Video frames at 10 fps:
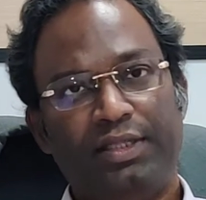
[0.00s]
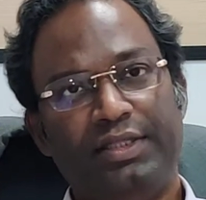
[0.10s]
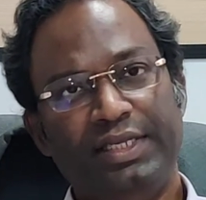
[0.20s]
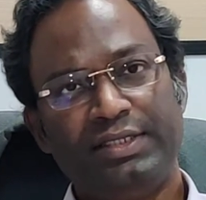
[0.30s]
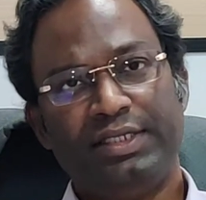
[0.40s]

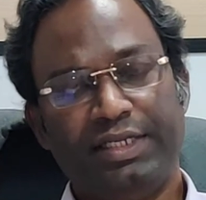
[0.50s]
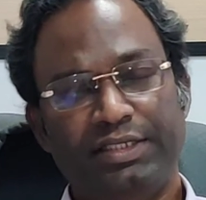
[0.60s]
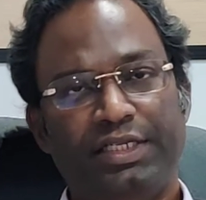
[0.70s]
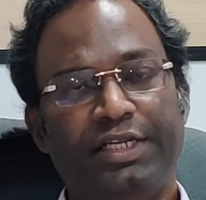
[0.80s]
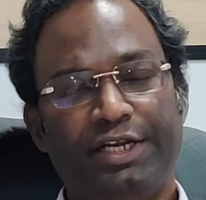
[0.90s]
This
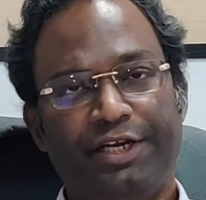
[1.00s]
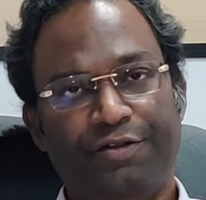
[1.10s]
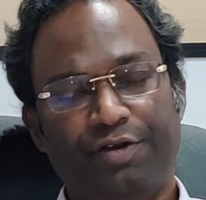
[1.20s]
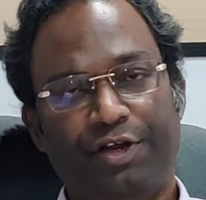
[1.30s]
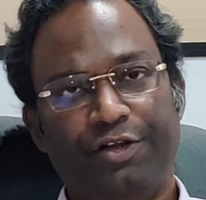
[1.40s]

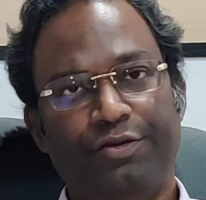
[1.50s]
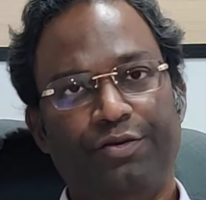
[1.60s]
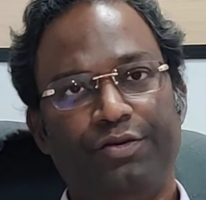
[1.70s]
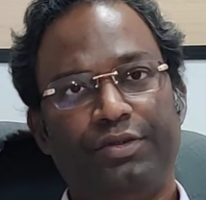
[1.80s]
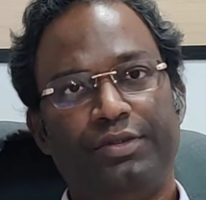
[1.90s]
regenerative
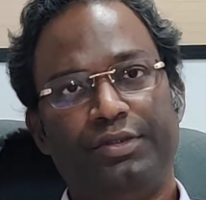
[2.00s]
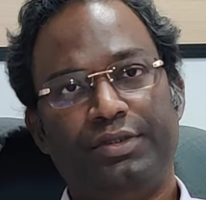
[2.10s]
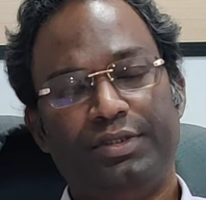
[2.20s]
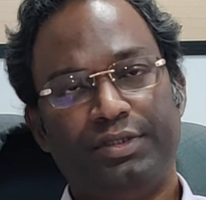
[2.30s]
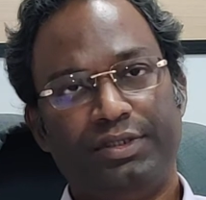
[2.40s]
nodule,
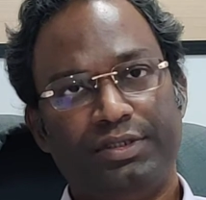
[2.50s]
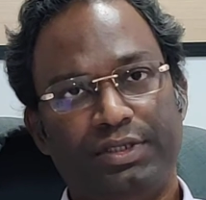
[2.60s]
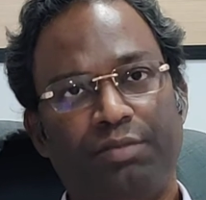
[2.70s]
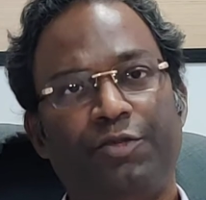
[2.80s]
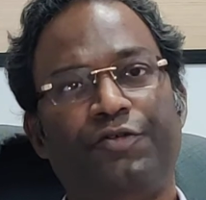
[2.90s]

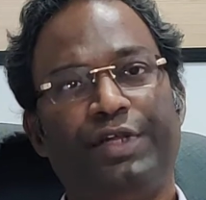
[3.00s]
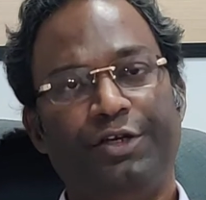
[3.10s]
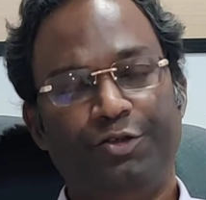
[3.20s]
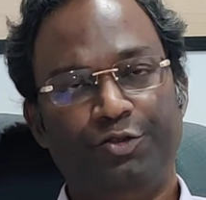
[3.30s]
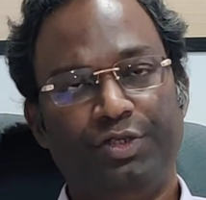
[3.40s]
some of the
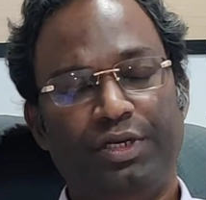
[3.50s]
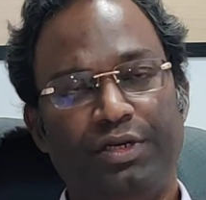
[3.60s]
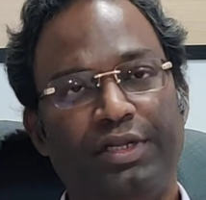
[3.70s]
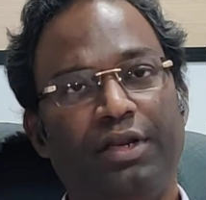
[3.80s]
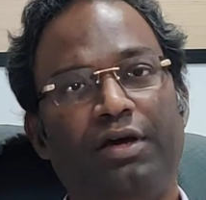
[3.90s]
individual,
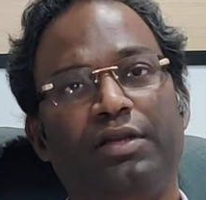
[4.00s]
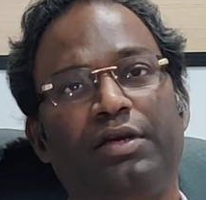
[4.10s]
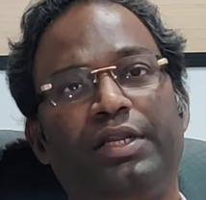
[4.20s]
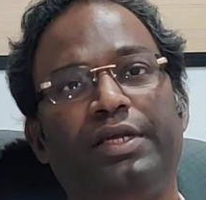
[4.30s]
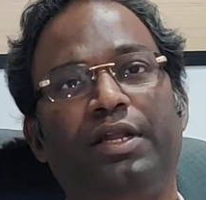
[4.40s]
in
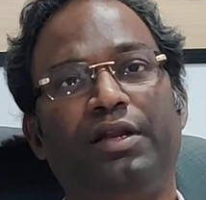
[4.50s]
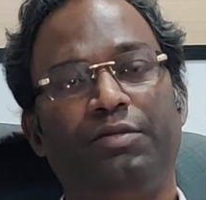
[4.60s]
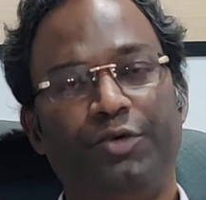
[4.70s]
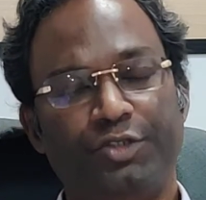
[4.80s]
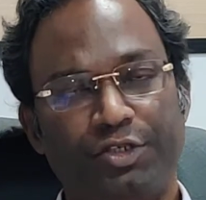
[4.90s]
alcoholic
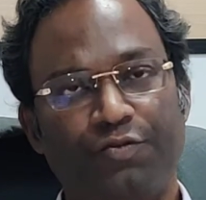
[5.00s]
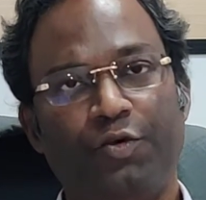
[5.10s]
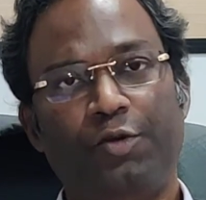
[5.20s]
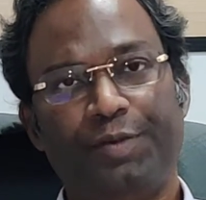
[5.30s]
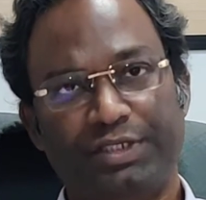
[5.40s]
almost
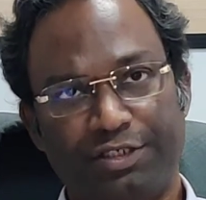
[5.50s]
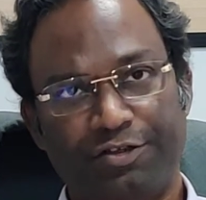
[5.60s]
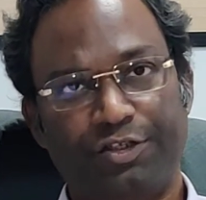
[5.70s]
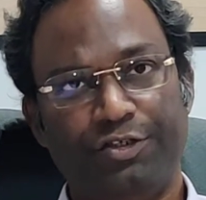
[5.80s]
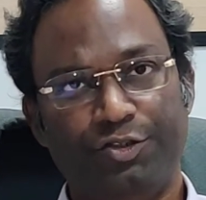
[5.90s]
4%
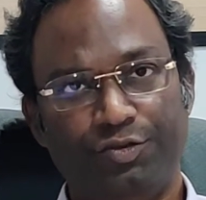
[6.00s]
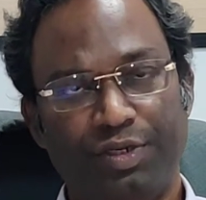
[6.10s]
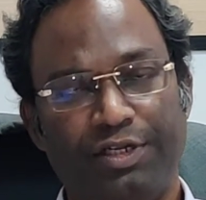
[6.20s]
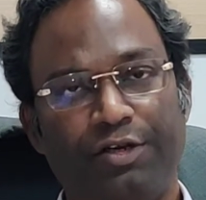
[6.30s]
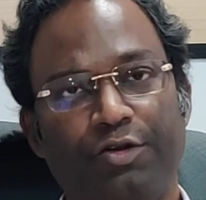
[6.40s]
of the
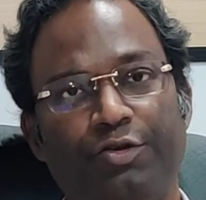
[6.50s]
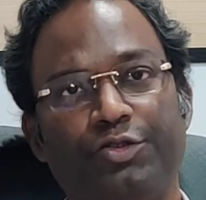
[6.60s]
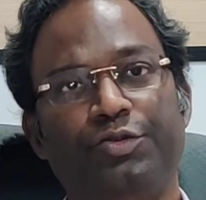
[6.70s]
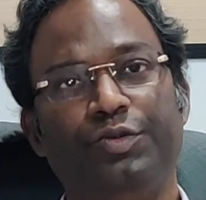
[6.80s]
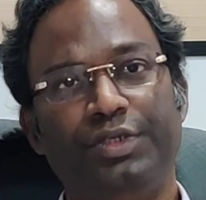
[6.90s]
individual, it
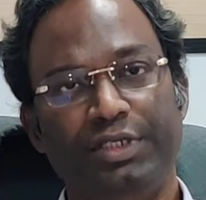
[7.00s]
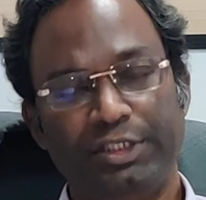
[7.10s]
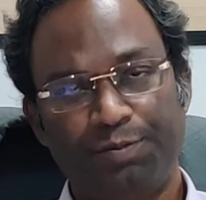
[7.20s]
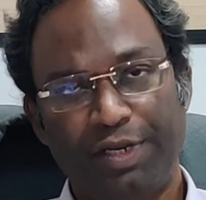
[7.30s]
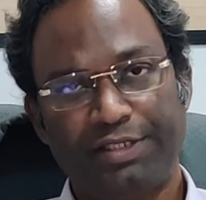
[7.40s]
goes to
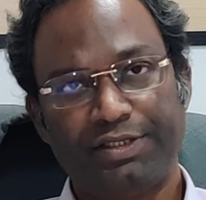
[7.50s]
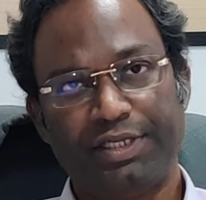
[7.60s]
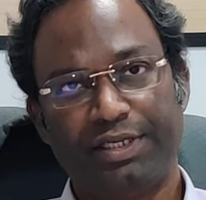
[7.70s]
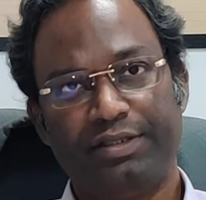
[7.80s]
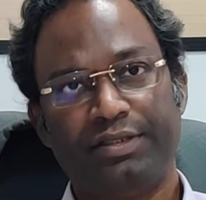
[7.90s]

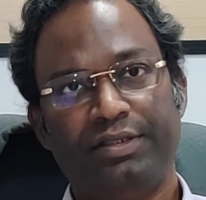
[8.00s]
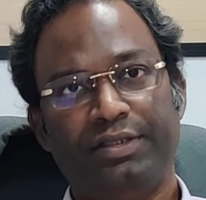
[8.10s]
dysplasia